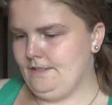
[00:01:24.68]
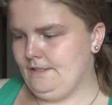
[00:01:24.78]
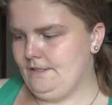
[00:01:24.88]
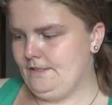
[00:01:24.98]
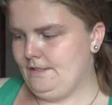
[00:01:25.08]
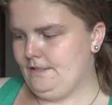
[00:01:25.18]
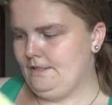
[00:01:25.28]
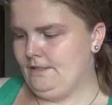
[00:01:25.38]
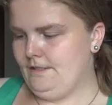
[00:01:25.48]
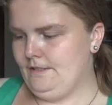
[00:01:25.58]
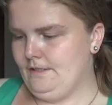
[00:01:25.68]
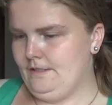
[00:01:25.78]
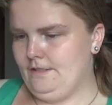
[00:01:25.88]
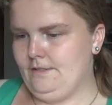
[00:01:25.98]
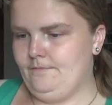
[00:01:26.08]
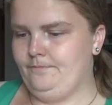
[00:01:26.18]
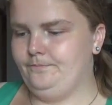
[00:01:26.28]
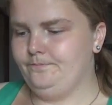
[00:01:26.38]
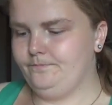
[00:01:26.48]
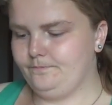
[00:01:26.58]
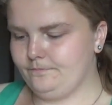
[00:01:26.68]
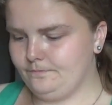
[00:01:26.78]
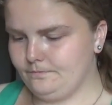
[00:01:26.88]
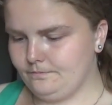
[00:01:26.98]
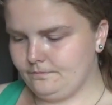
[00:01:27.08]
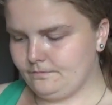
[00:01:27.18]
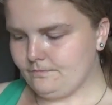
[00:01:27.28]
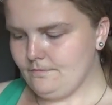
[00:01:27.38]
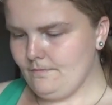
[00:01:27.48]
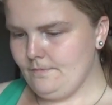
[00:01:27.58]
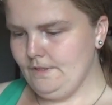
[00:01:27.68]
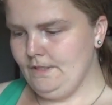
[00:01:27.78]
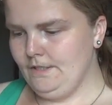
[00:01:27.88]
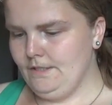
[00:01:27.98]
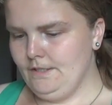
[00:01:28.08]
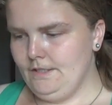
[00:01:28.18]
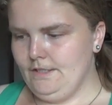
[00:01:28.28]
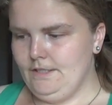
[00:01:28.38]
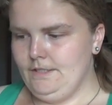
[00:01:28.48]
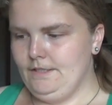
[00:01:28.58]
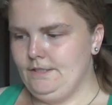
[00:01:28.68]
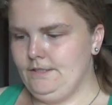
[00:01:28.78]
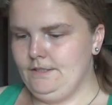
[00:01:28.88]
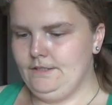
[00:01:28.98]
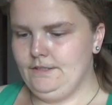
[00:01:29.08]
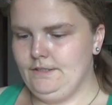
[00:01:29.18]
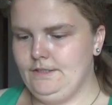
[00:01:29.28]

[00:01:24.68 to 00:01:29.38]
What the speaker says: Nothing is said.